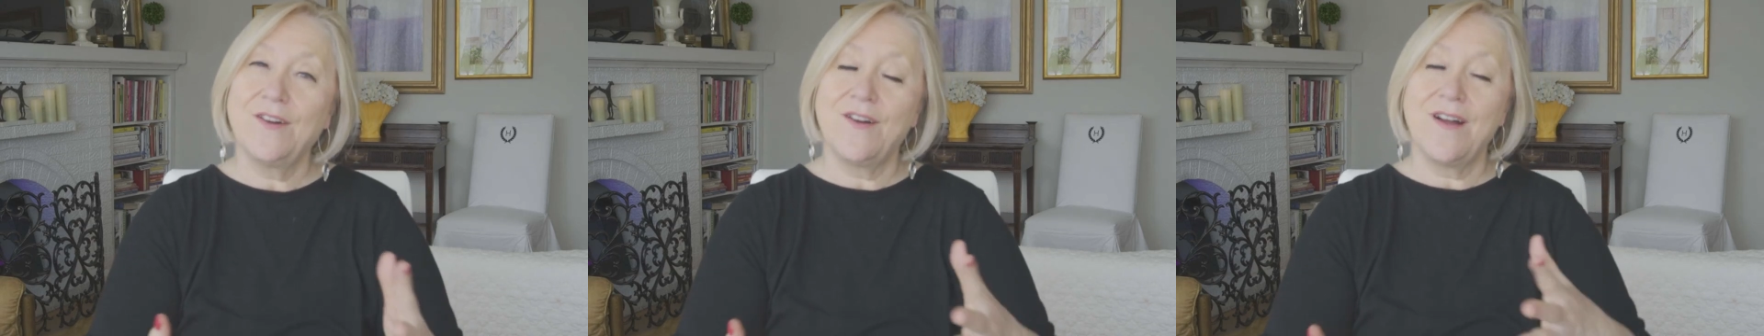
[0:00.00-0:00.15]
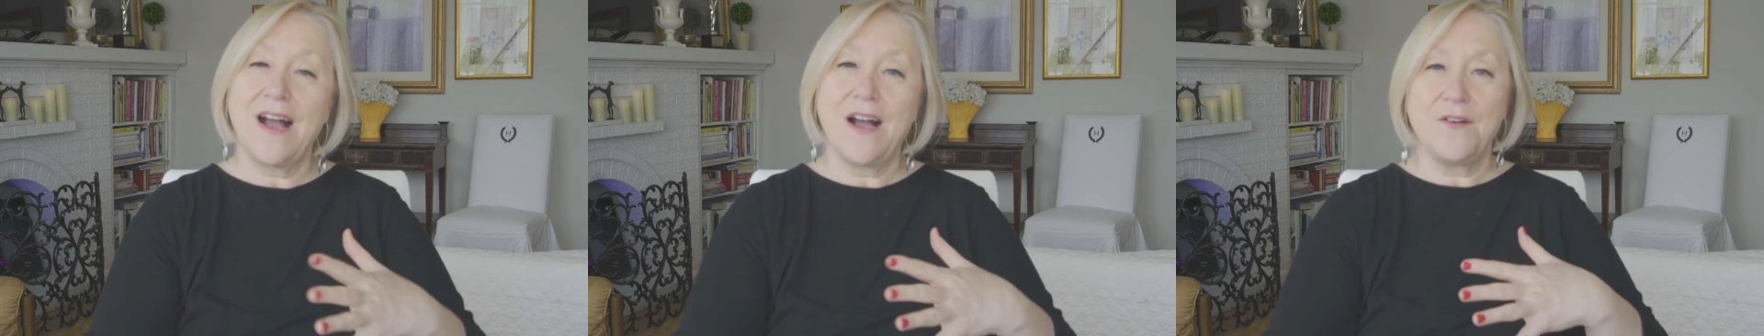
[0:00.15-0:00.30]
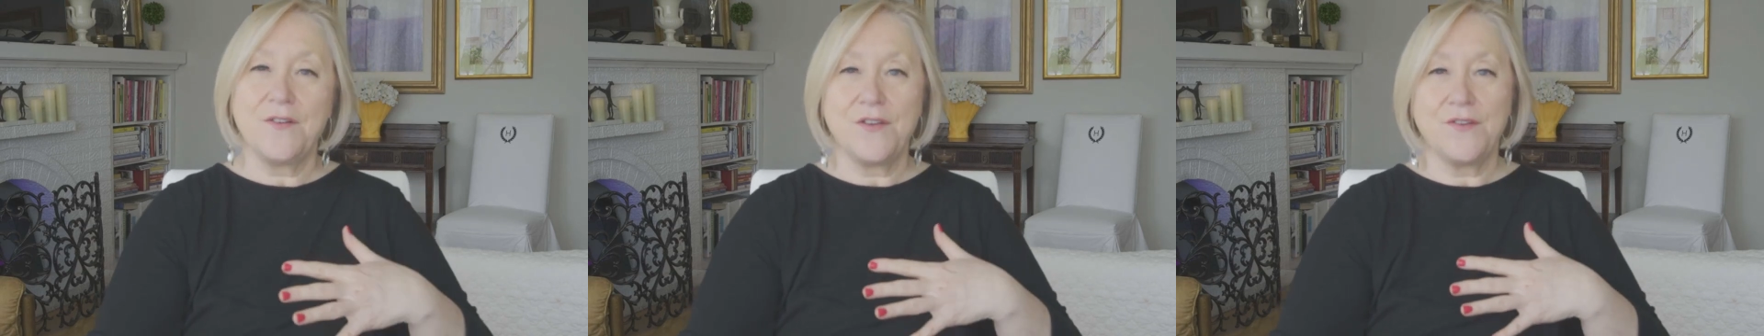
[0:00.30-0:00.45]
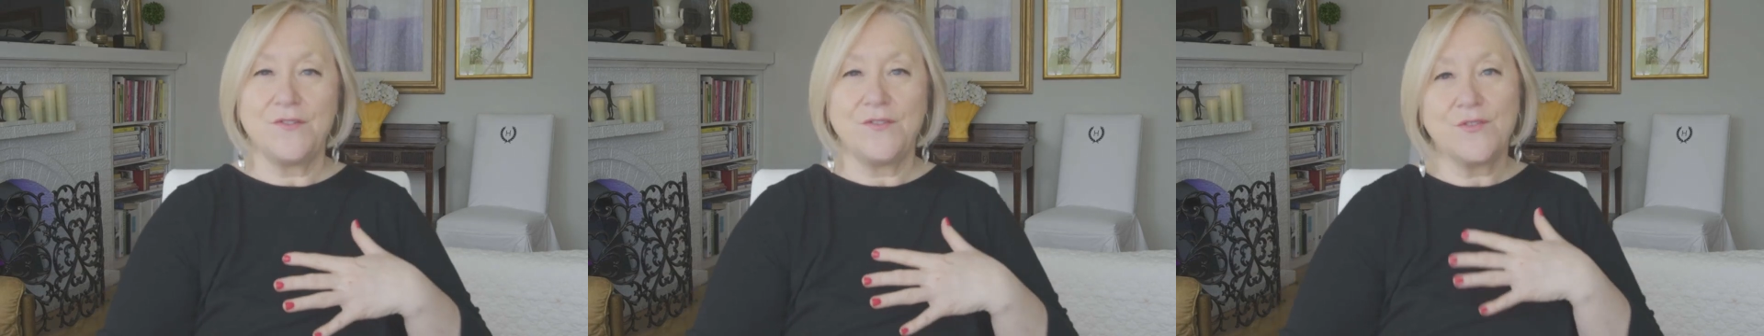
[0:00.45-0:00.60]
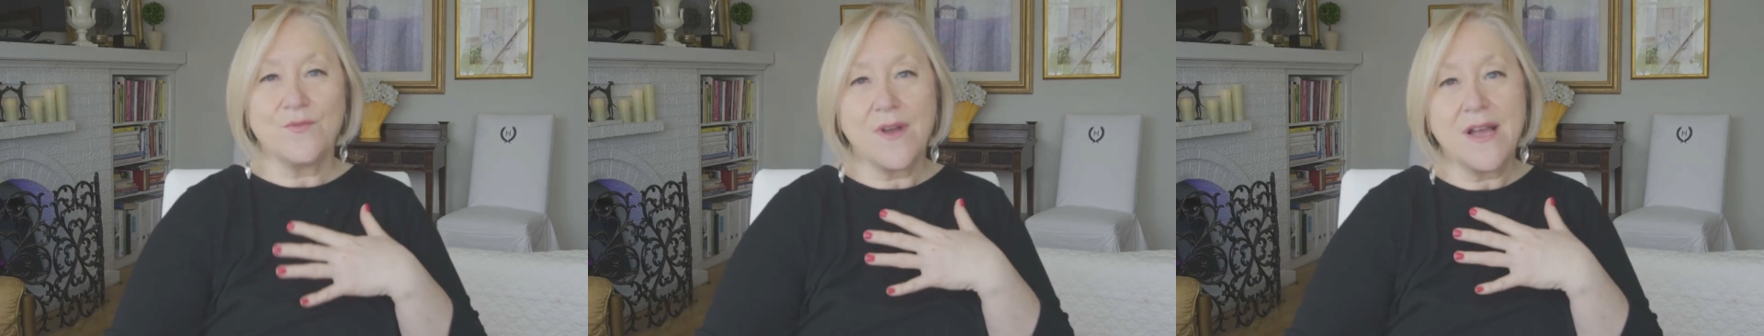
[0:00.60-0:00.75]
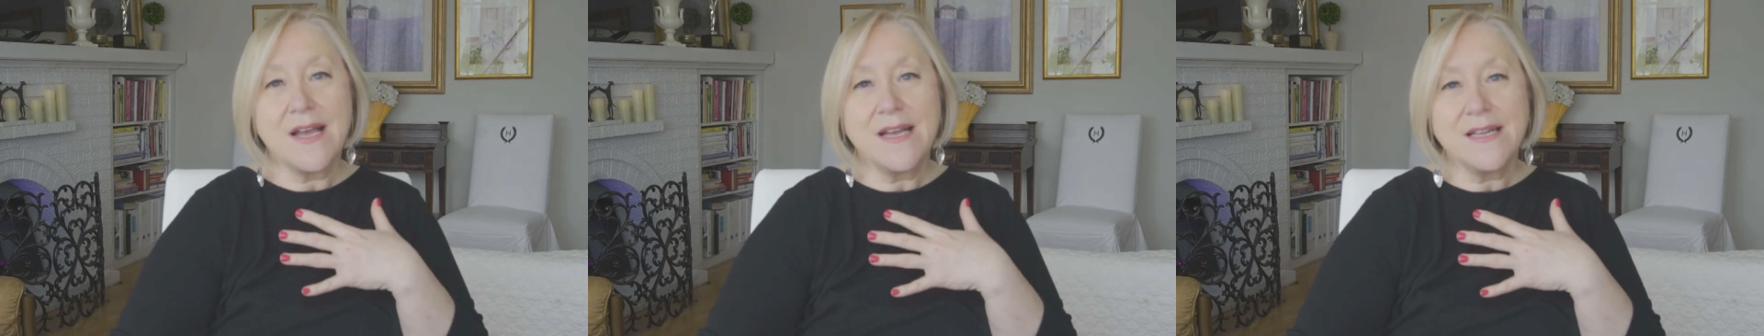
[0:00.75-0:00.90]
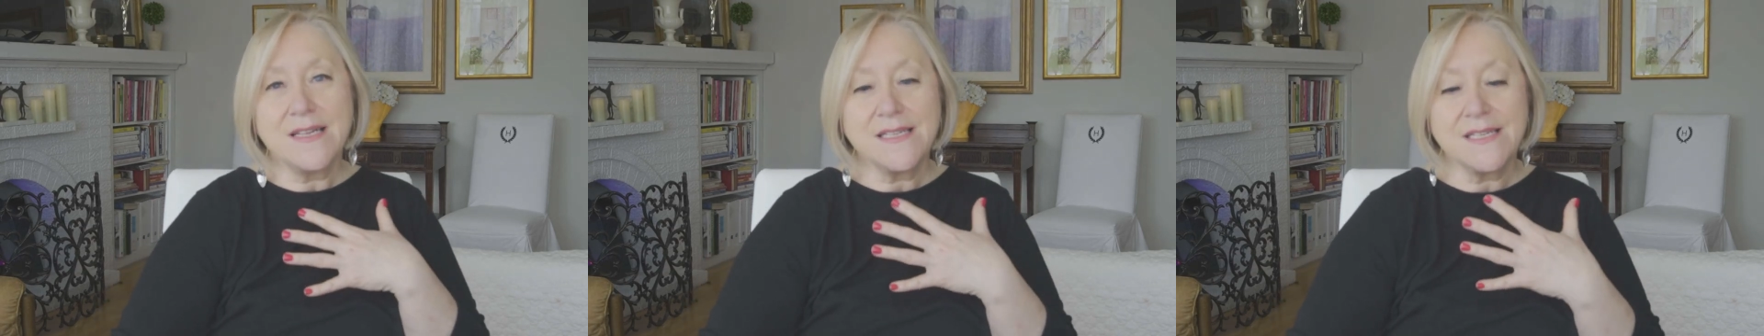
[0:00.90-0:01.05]
or how you
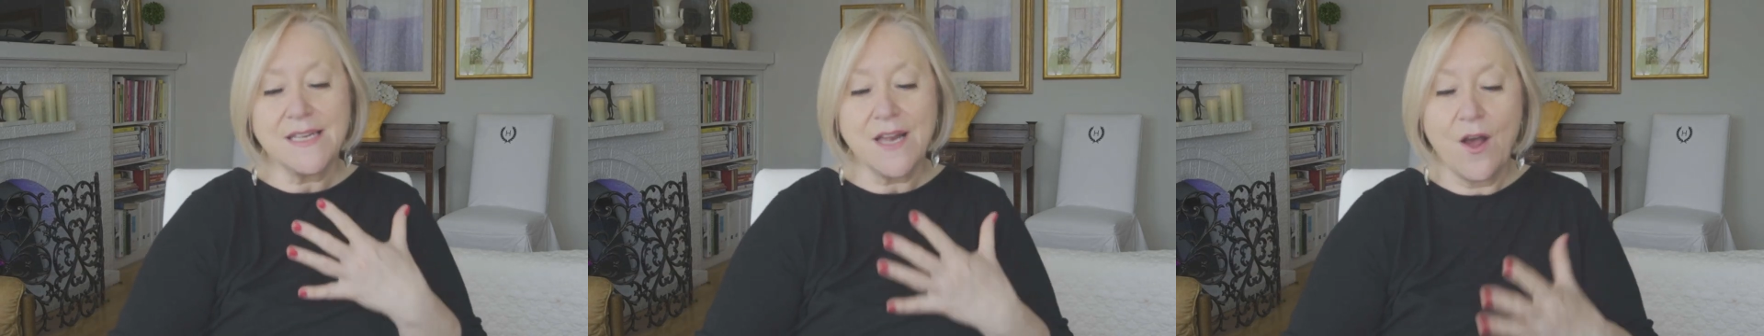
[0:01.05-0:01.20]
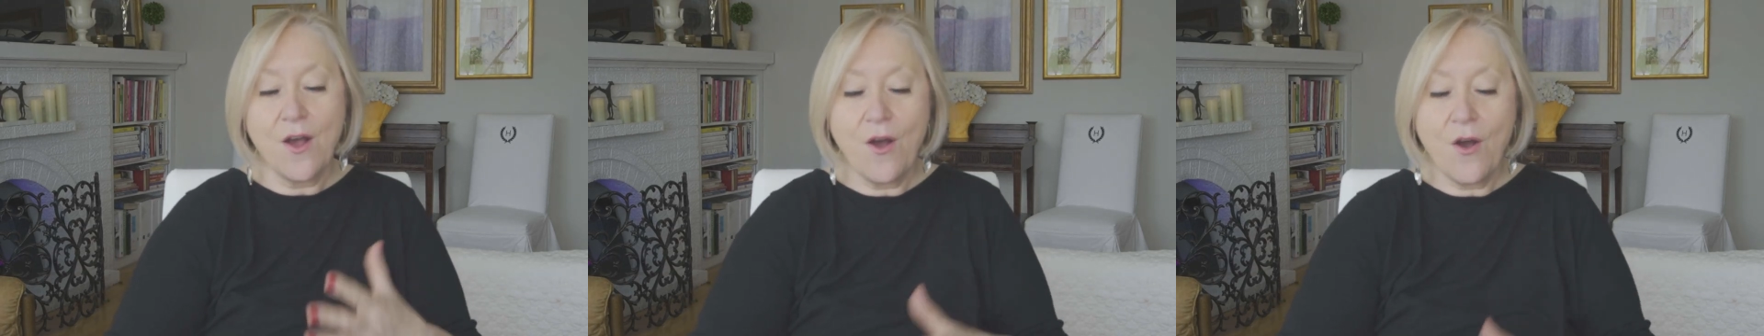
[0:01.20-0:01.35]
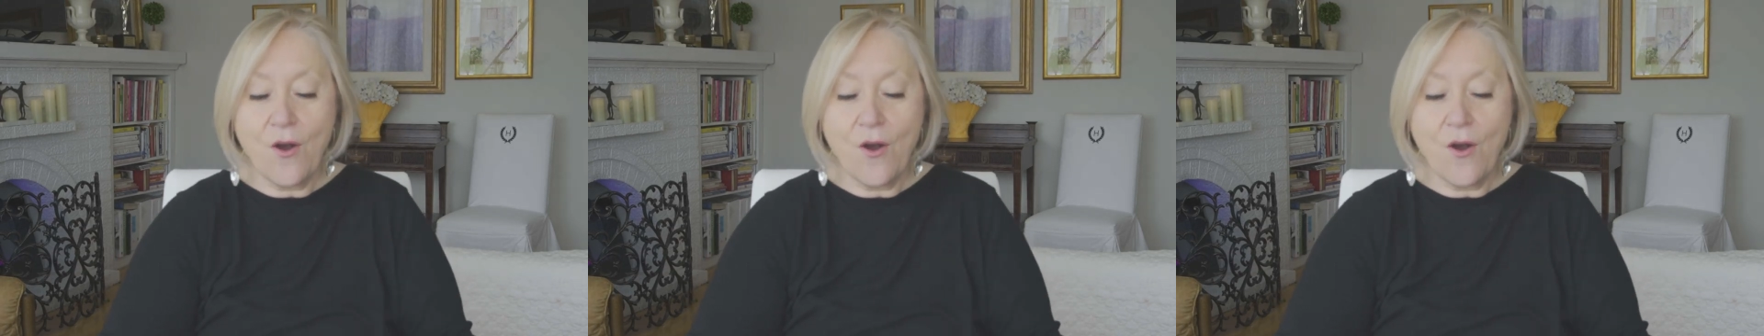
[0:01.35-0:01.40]
dress